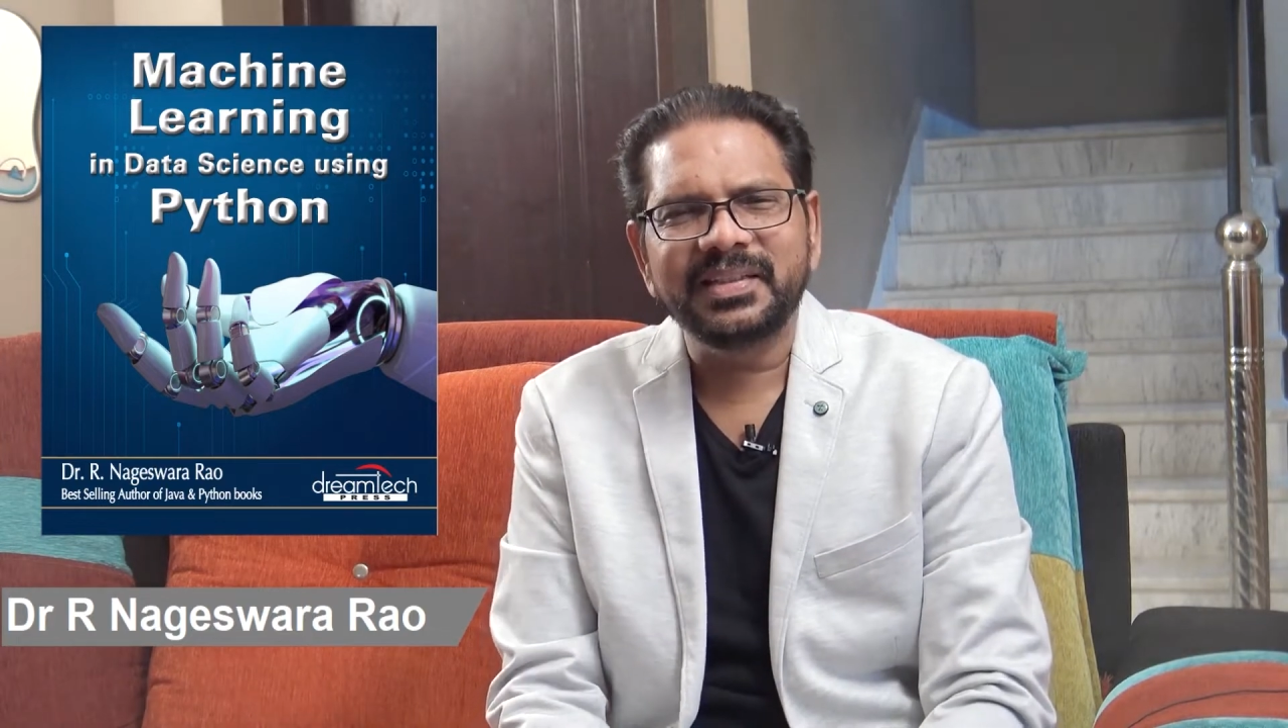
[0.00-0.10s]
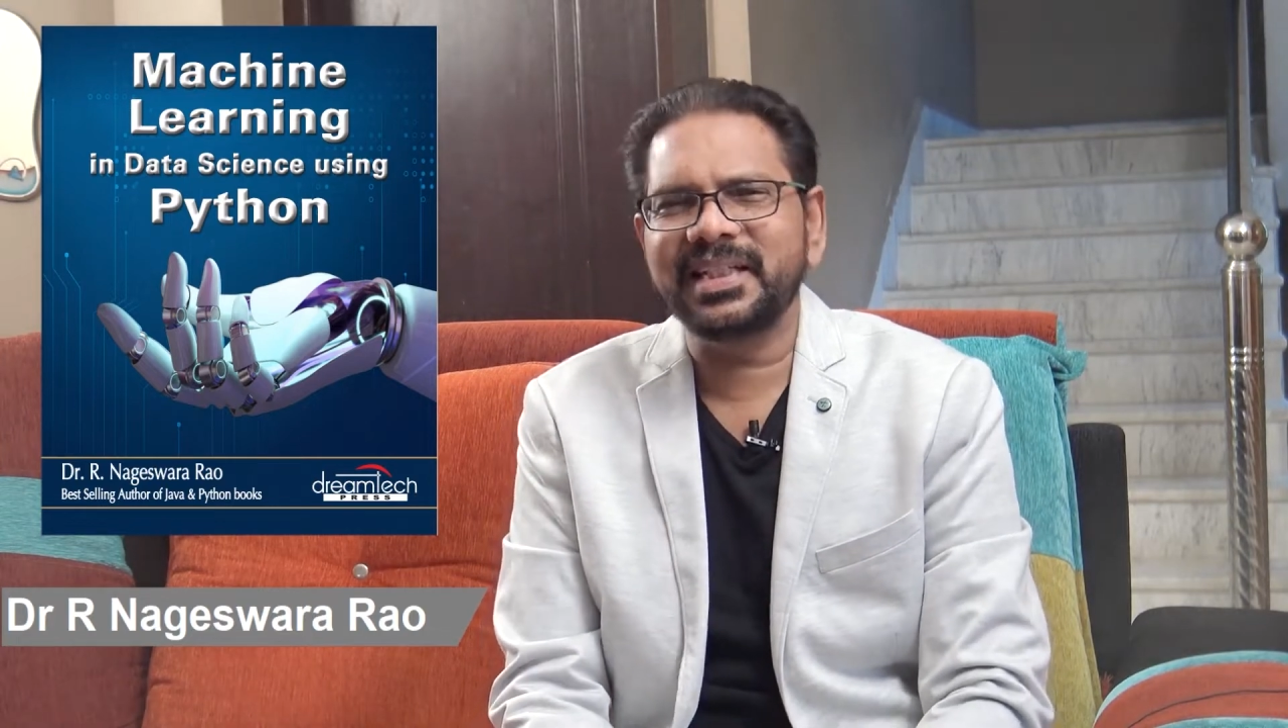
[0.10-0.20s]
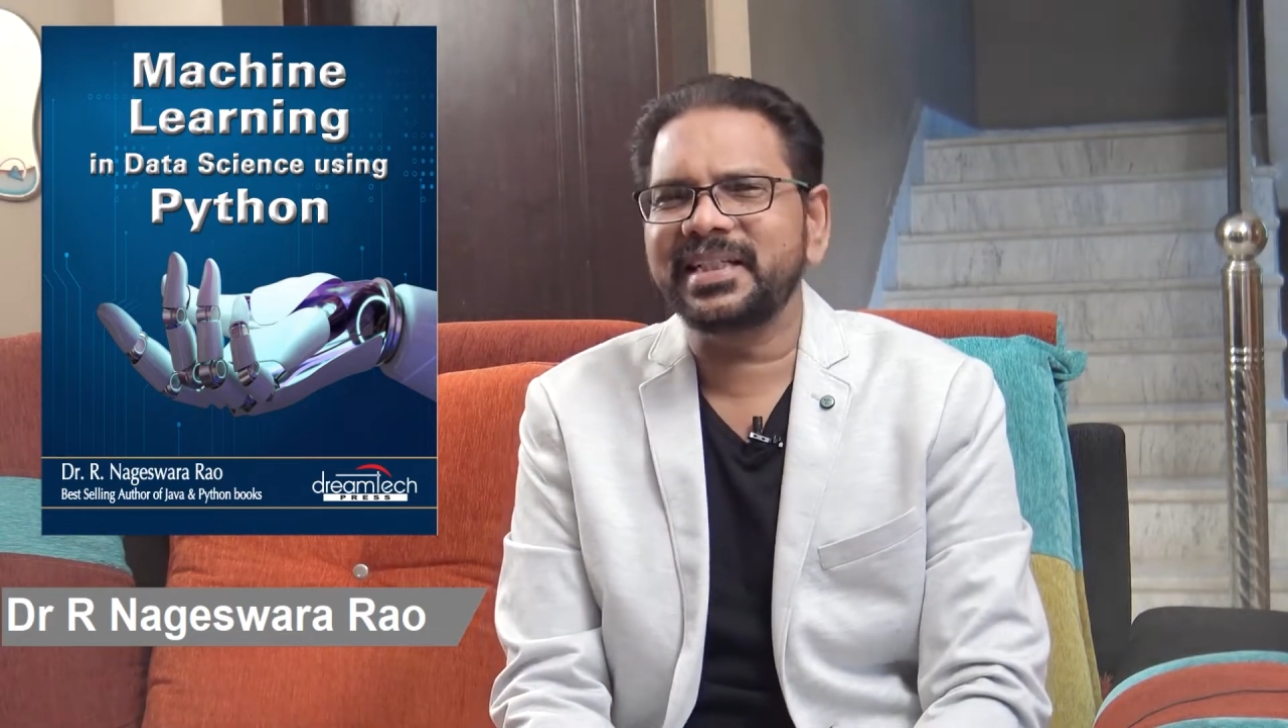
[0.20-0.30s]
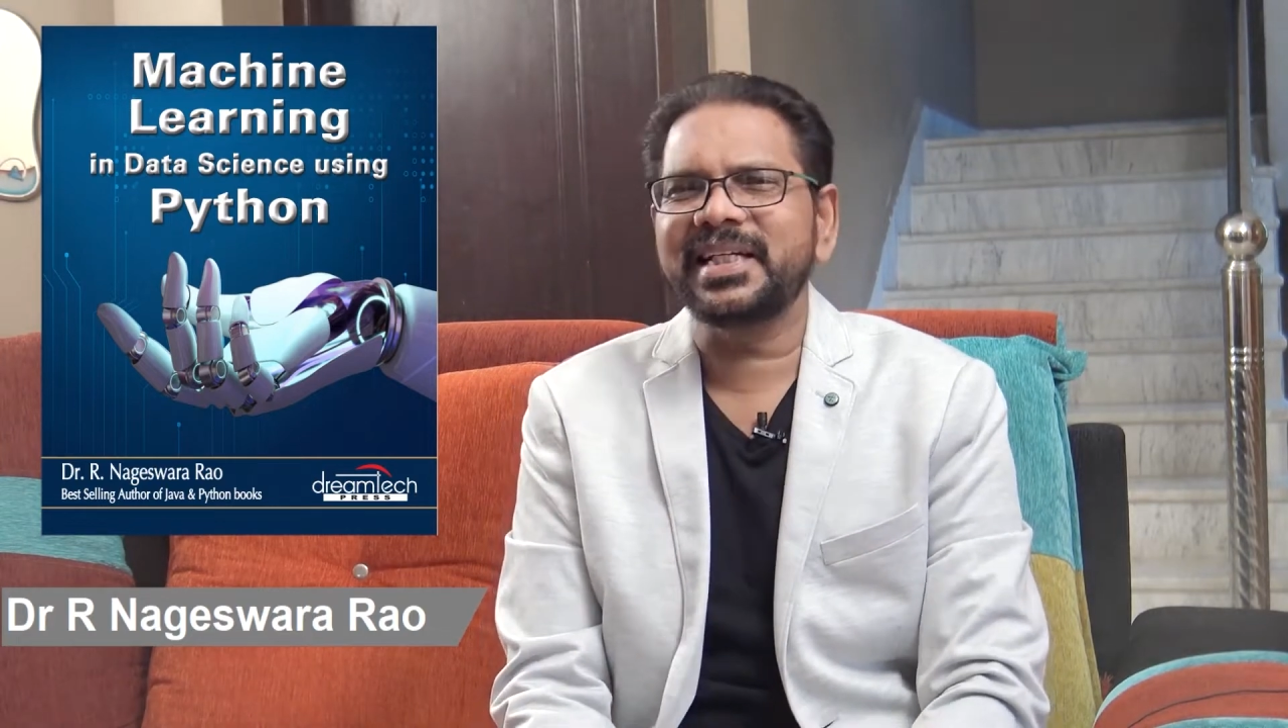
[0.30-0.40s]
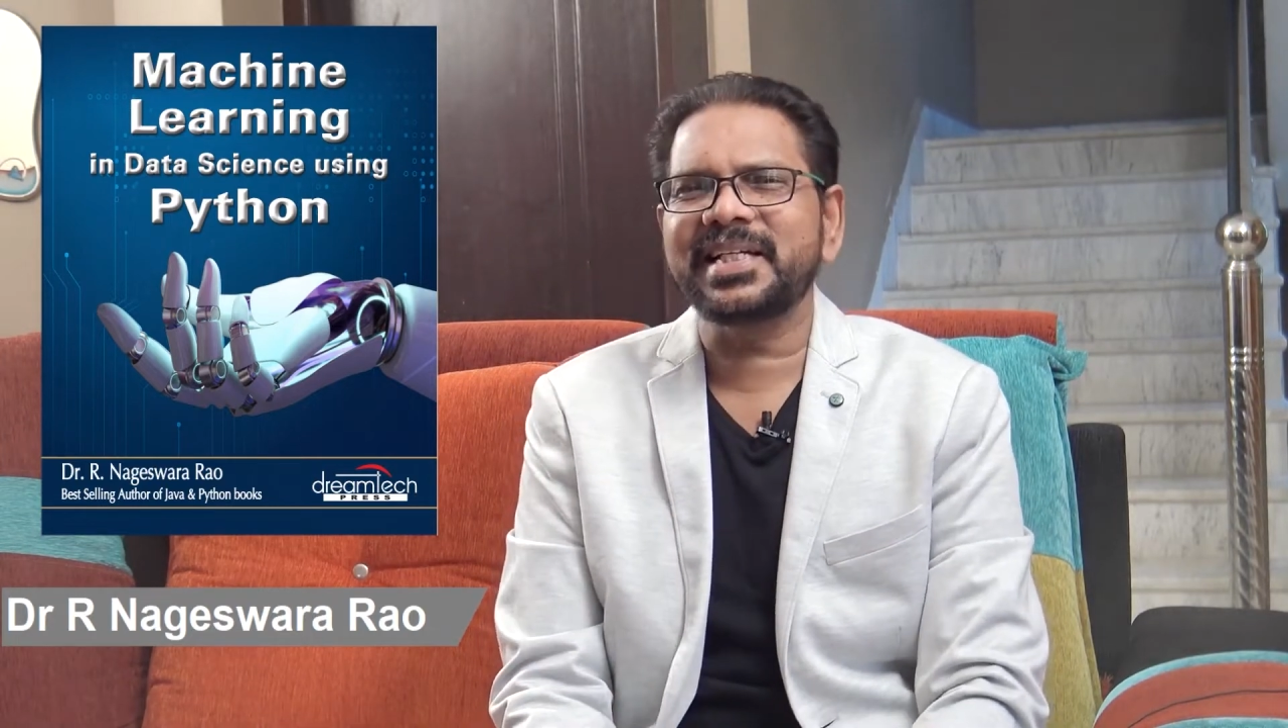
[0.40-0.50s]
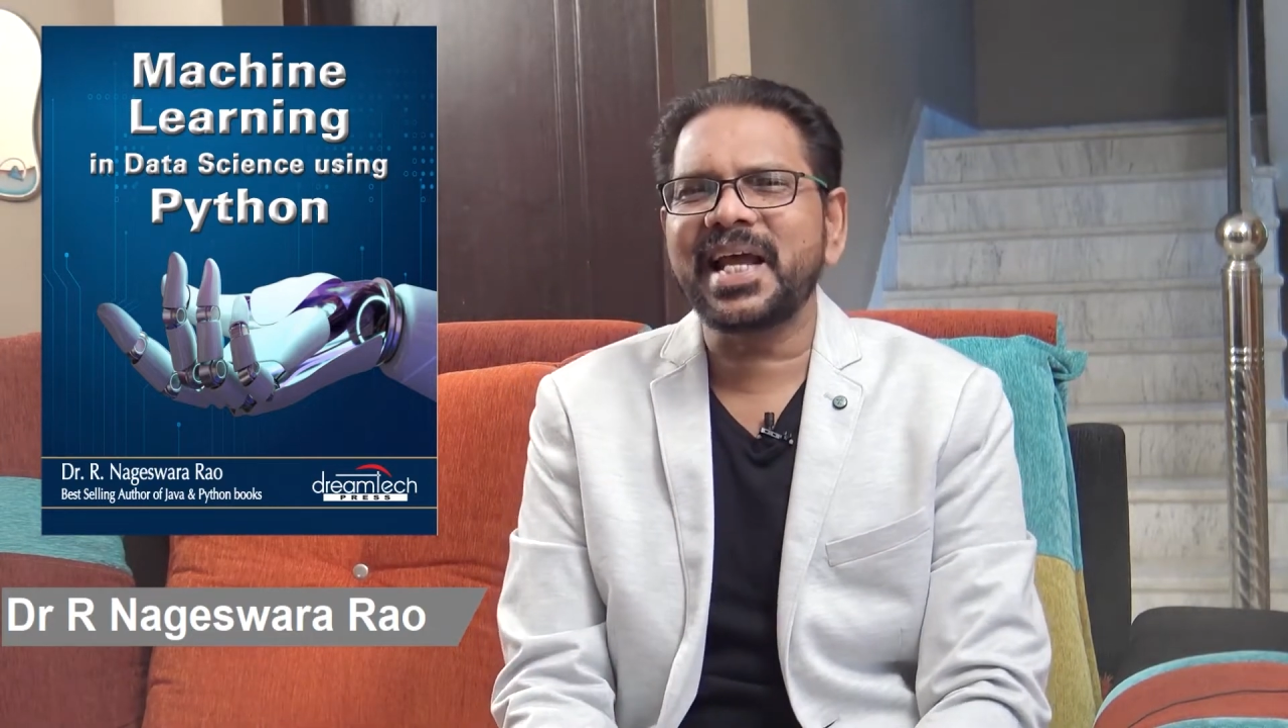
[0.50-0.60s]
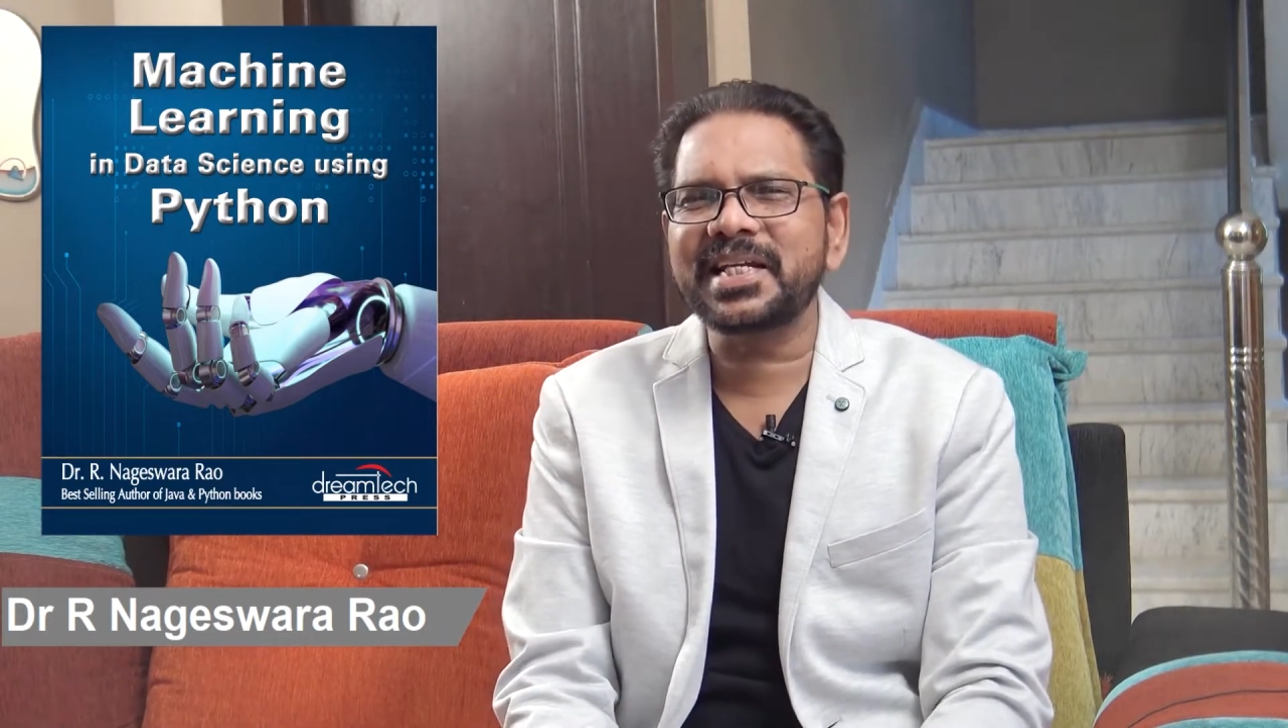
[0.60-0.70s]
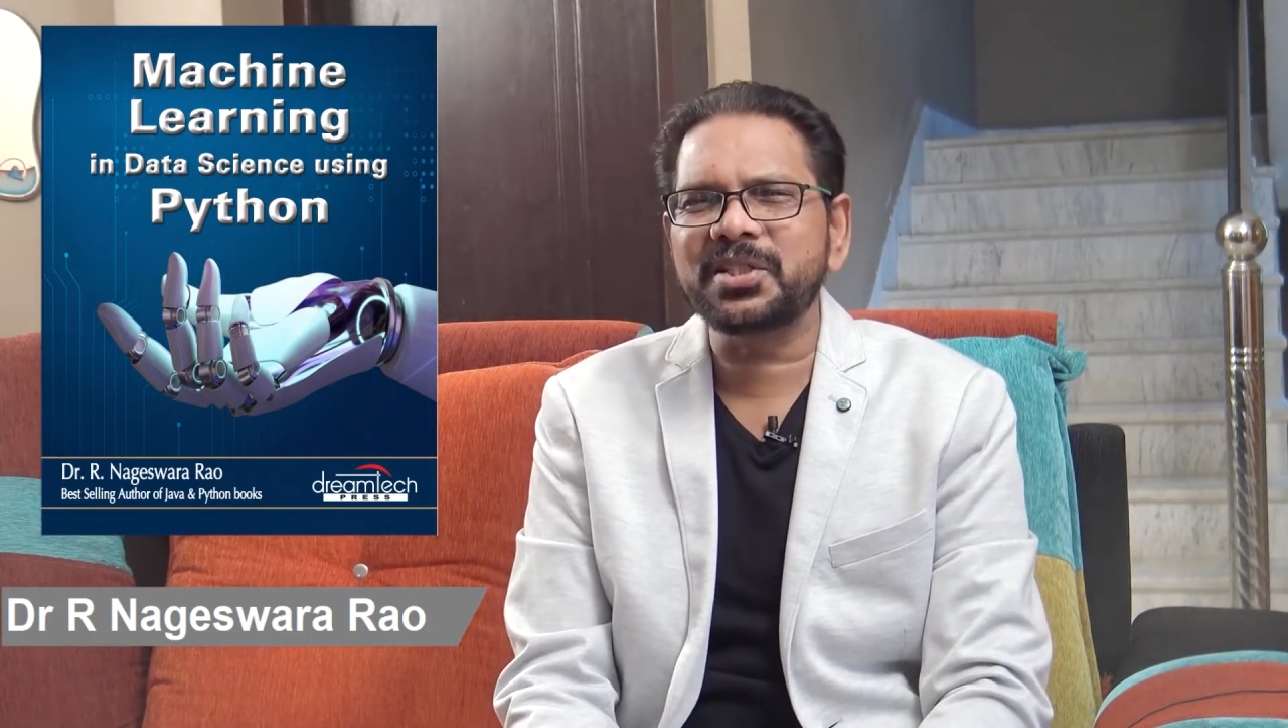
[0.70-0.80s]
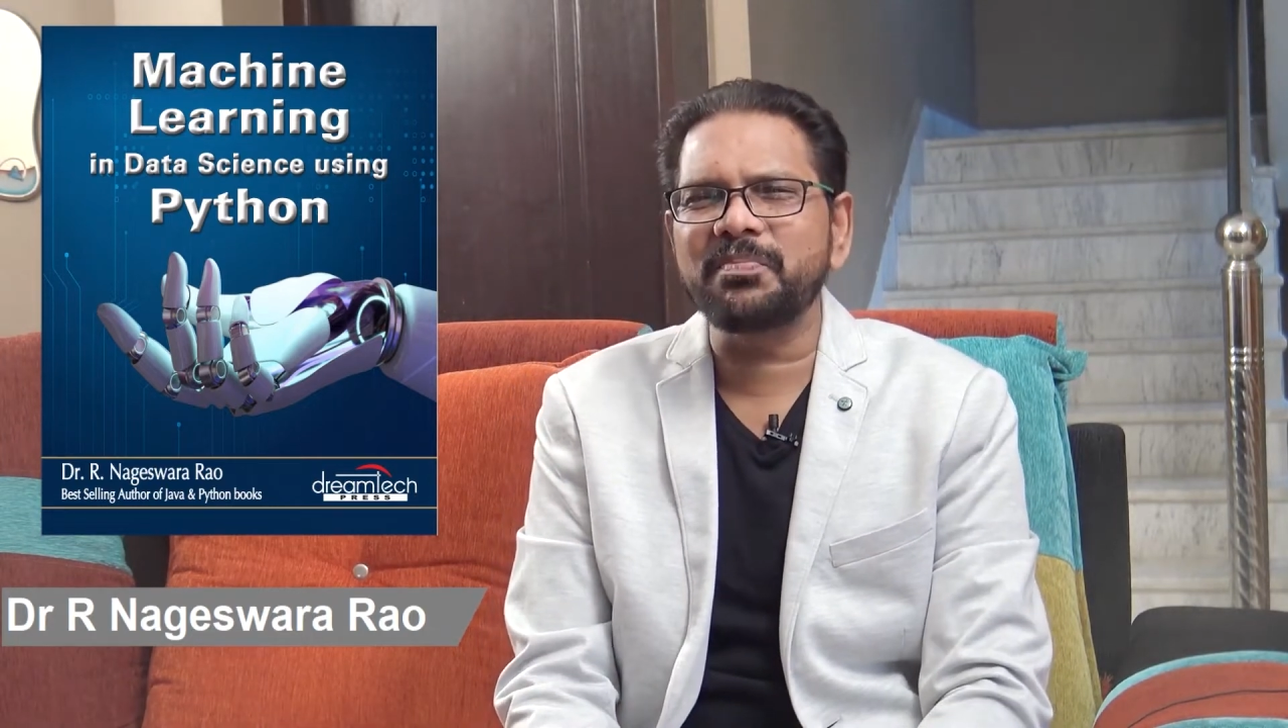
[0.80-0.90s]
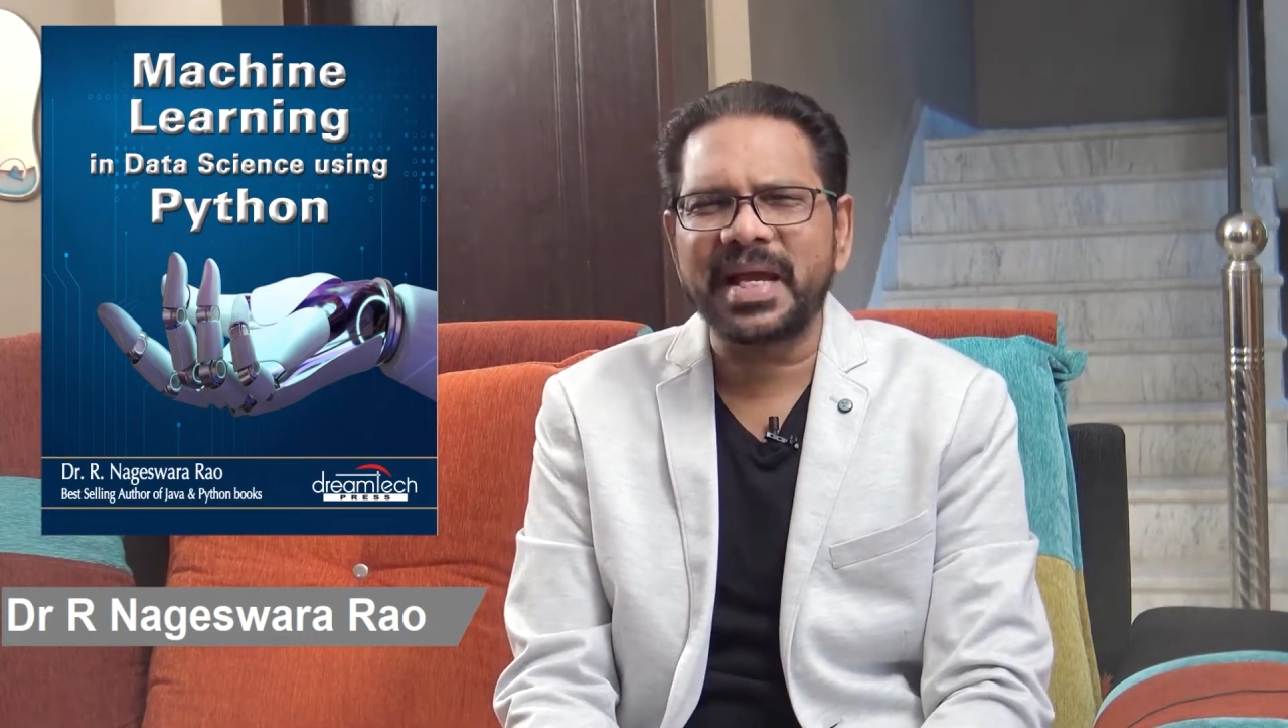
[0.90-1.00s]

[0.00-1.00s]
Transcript: that attracts